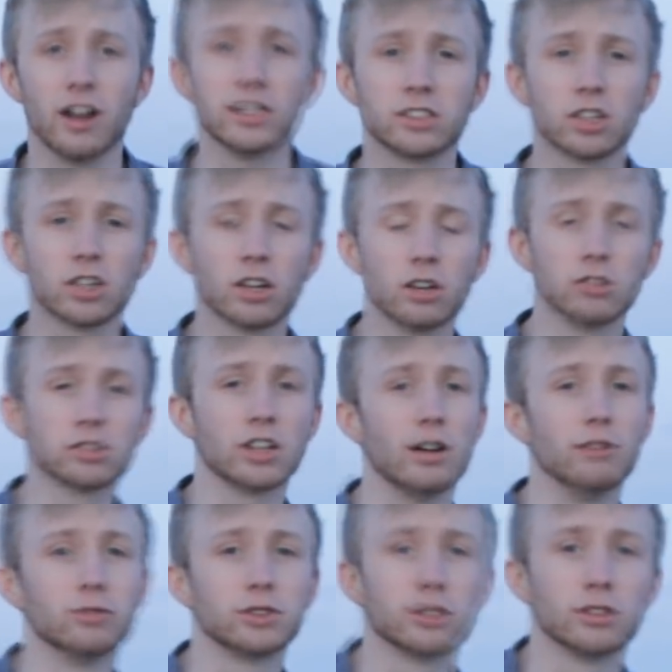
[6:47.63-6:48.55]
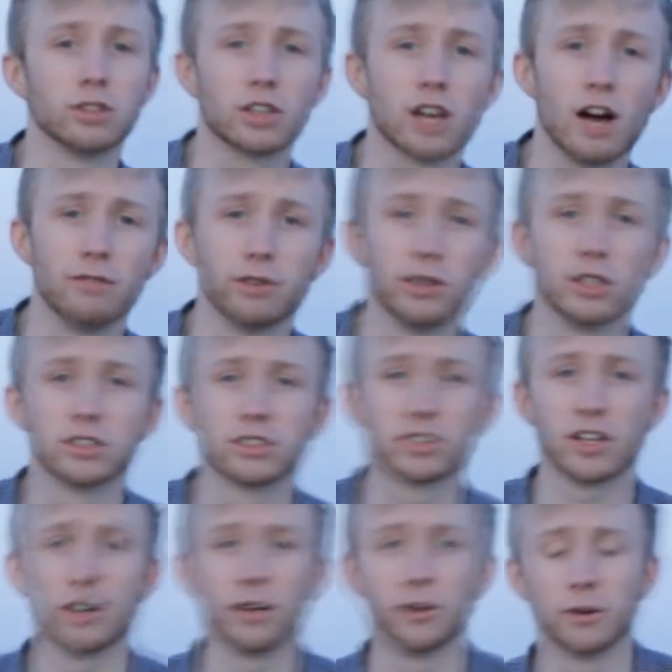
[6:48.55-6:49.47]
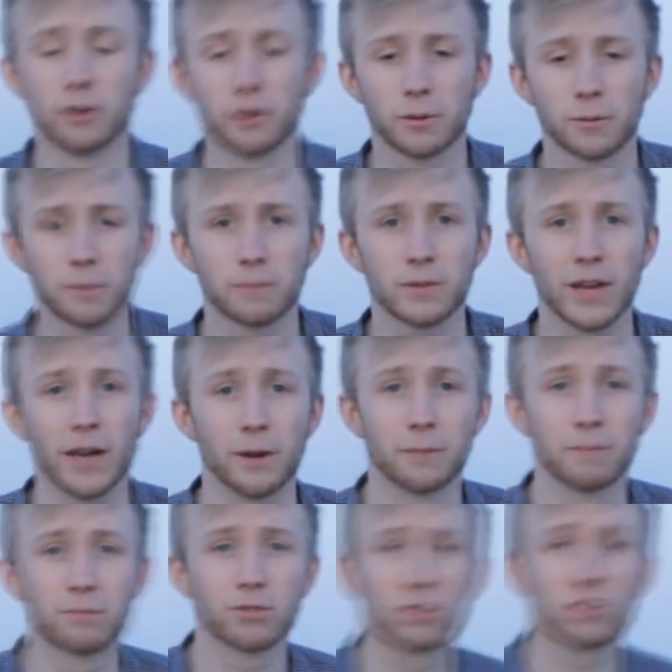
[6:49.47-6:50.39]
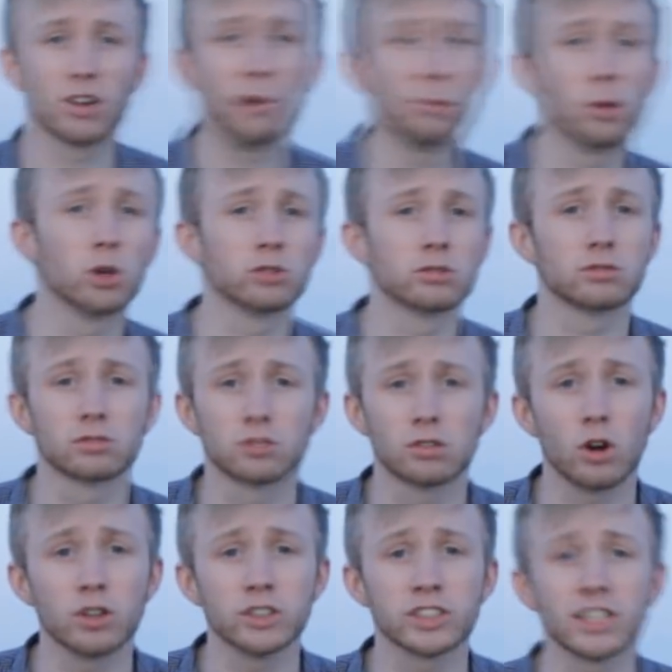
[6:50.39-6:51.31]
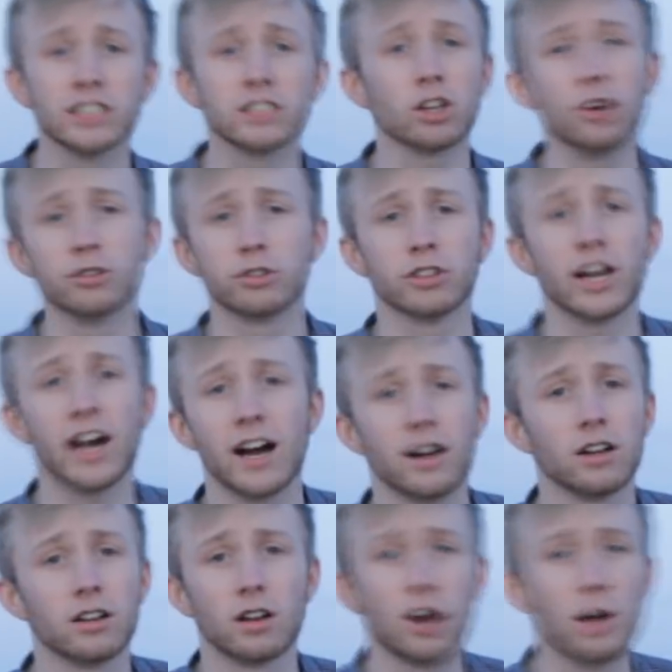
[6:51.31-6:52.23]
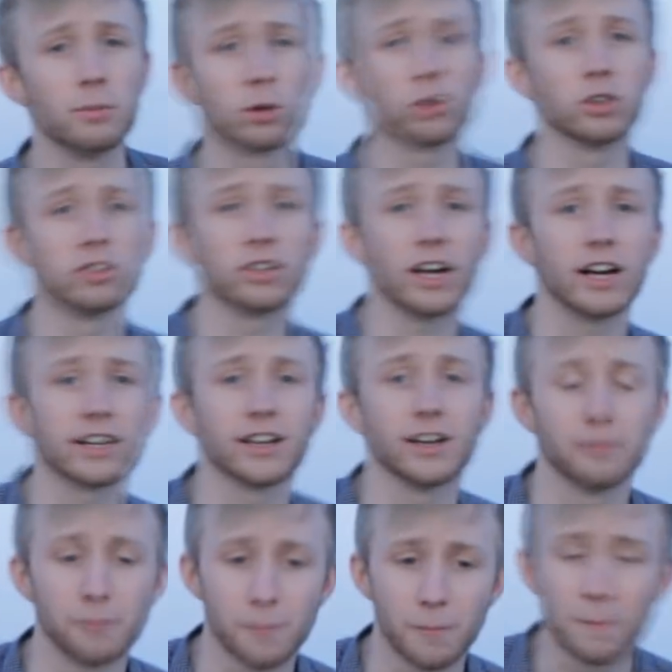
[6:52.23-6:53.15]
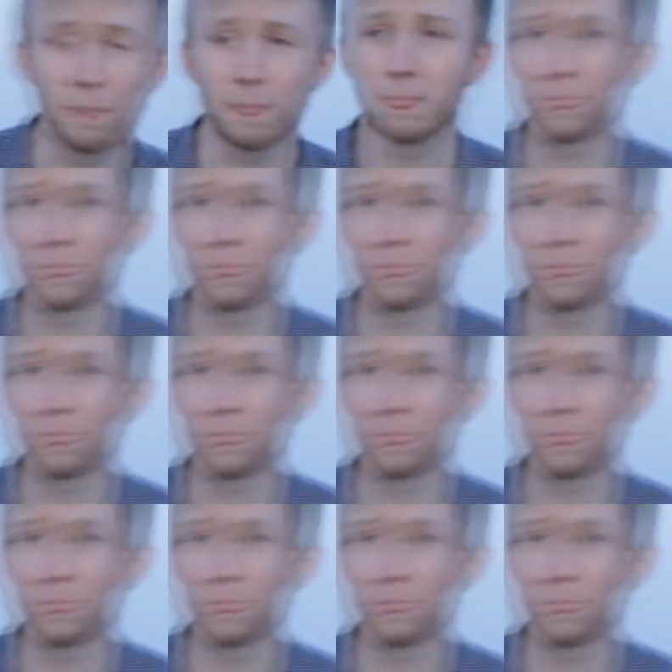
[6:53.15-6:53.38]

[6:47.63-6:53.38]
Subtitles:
I took a long time to recover, so yeah. So I'm not, honestly, don't do that. I'm not going to do that again.